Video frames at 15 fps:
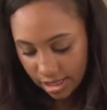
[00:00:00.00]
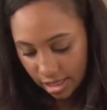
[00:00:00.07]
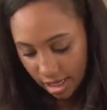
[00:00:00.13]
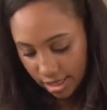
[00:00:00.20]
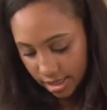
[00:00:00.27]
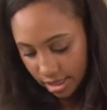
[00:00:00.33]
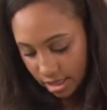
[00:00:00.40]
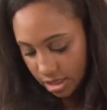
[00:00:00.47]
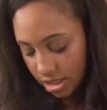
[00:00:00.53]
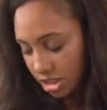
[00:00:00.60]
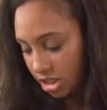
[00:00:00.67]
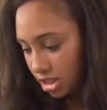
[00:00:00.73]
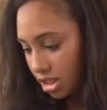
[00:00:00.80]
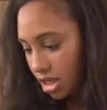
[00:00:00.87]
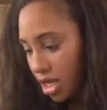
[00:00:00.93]

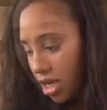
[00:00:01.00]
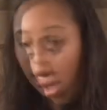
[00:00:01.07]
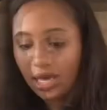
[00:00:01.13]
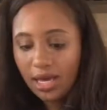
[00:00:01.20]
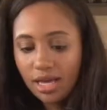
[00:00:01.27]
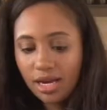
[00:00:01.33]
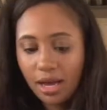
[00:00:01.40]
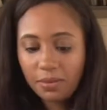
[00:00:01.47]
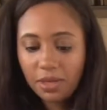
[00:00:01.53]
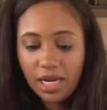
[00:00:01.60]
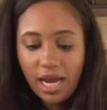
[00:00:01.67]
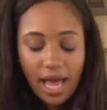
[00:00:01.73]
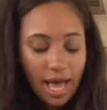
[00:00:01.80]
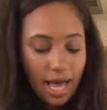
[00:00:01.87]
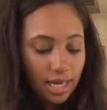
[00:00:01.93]
sausage. Now I'm
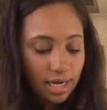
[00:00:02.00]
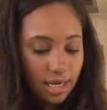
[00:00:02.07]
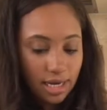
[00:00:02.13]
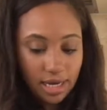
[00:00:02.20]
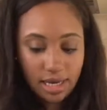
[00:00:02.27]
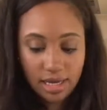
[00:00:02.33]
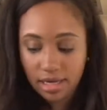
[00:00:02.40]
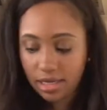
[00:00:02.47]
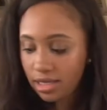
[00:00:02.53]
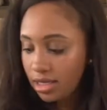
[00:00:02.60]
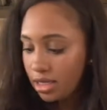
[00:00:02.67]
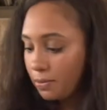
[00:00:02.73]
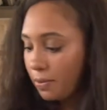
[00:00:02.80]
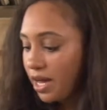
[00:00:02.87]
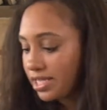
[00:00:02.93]
gonna add in
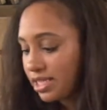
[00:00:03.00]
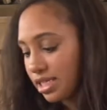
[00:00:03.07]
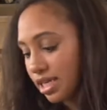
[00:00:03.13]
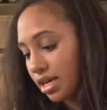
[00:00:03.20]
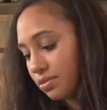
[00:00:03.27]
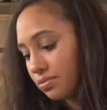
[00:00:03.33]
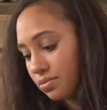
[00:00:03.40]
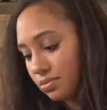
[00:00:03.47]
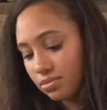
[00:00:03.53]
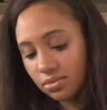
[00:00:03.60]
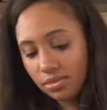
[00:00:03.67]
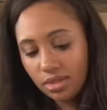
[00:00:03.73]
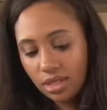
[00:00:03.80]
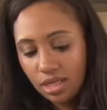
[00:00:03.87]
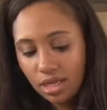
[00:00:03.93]
the pasta.
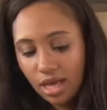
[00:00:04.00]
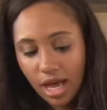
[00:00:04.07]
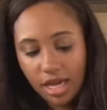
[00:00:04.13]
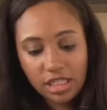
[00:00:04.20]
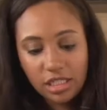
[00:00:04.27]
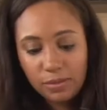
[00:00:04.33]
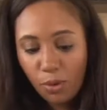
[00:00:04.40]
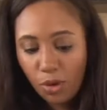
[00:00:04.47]
I just